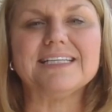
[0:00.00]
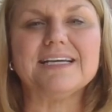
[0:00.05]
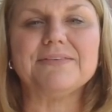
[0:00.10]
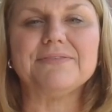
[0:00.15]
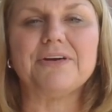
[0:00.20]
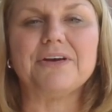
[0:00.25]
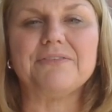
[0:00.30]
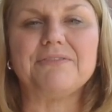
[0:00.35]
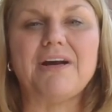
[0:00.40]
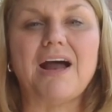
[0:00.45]
of
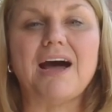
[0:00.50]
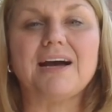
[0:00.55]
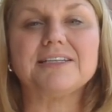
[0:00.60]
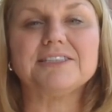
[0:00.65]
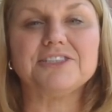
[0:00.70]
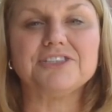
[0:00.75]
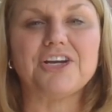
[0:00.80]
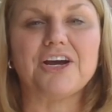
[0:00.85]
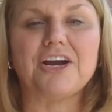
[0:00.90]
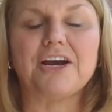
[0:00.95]
our rock
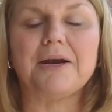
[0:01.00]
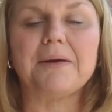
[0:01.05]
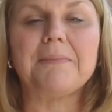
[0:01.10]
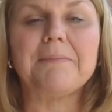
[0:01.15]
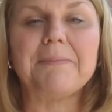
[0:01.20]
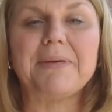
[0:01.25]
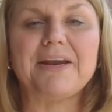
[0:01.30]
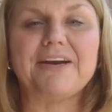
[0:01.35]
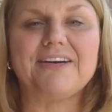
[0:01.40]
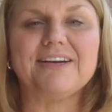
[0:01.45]
star
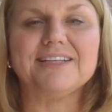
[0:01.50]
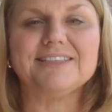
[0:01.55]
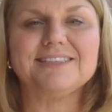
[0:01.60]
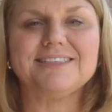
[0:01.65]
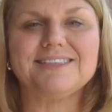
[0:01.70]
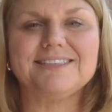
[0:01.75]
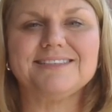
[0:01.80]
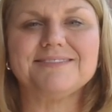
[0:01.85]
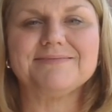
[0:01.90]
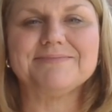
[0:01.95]

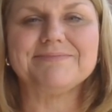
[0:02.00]
parents.